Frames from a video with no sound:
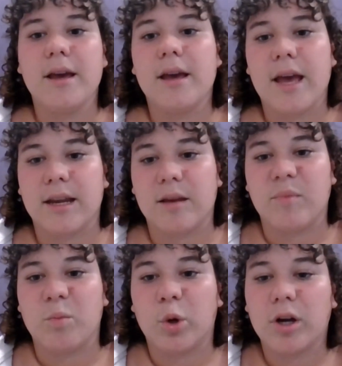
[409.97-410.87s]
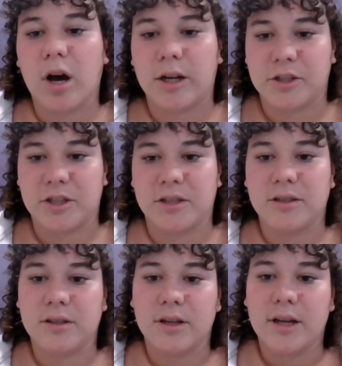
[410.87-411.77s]
and can be more
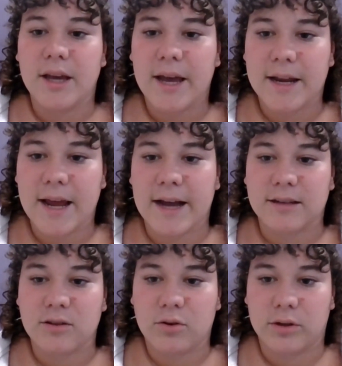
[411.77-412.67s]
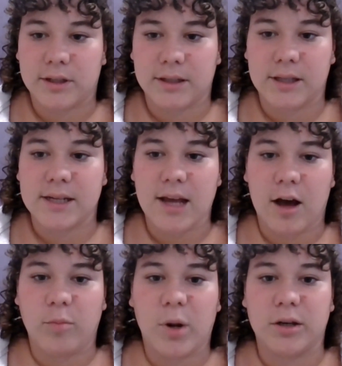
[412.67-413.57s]
conscious and act accordingly to
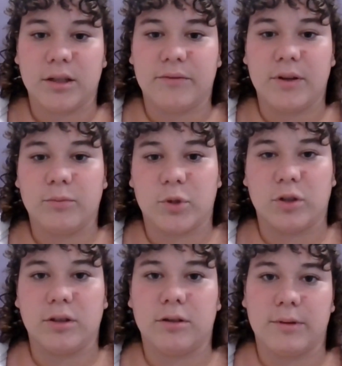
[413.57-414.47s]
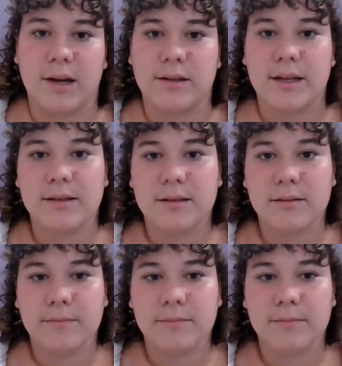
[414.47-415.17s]
help our living world around us.